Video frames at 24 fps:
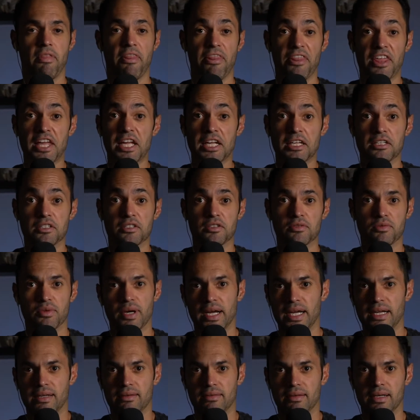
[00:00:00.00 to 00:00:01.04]
things,
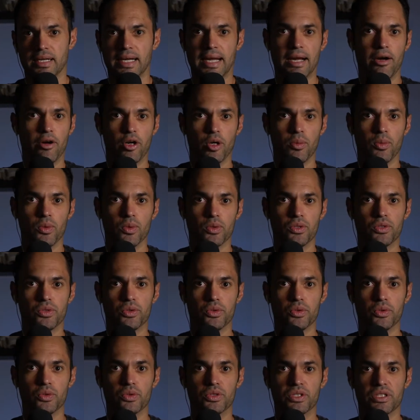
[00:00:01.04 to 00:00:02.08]
right? Accountable
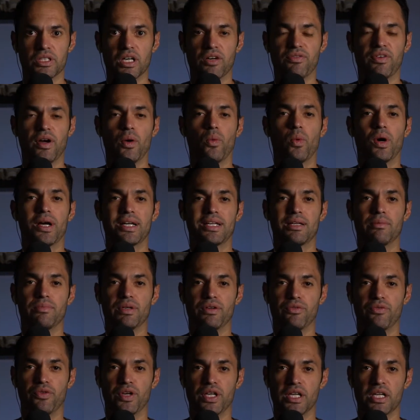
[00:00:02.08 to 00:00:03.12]
to stuff I want to be
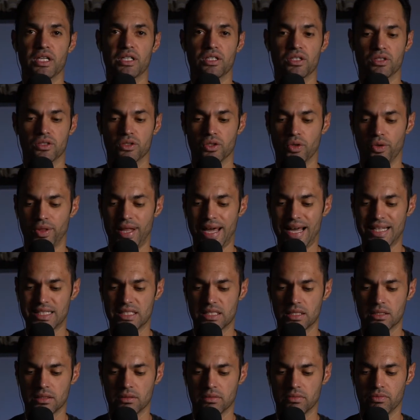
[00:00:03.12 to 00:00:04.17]
finished. So
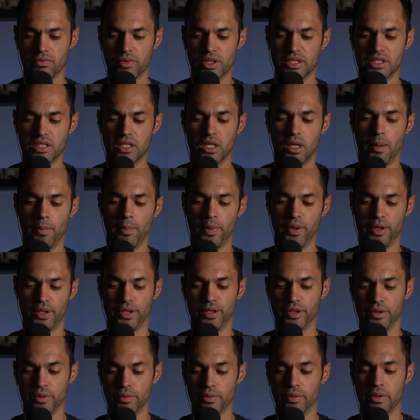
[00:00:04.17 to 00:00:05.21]
that's reason number
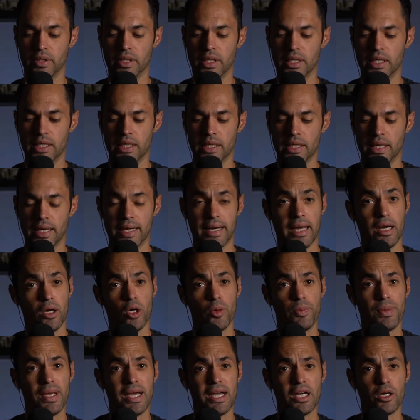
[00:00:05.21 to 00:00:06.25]
2. And I
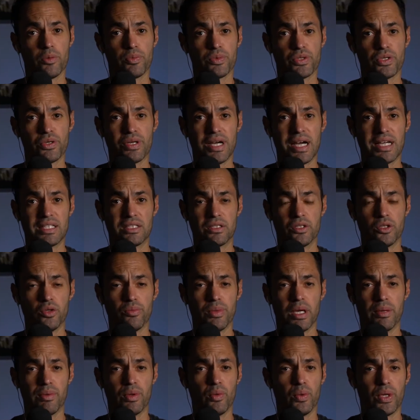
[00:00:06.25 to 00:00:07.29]
hope that helps you guys too.
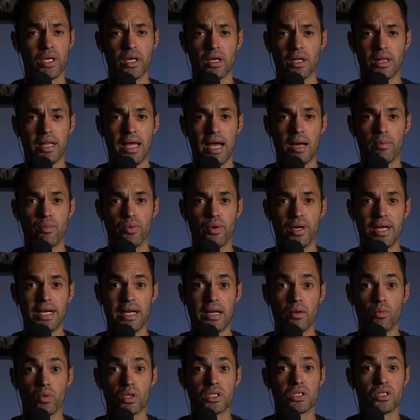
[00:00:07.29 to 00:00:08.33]
Maybe we collaborate
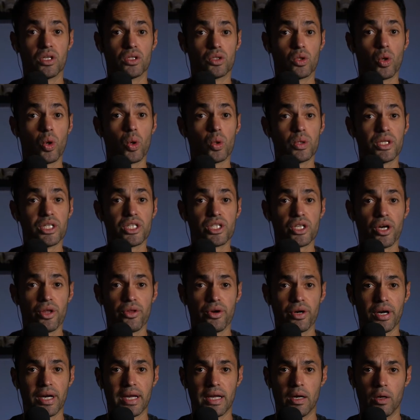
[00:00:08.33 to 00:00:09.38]
and we start to hold each
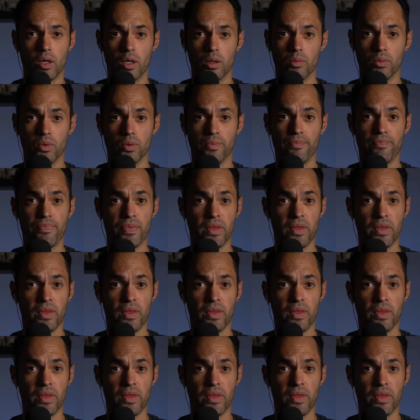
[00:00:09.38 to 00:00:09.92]
other accountable,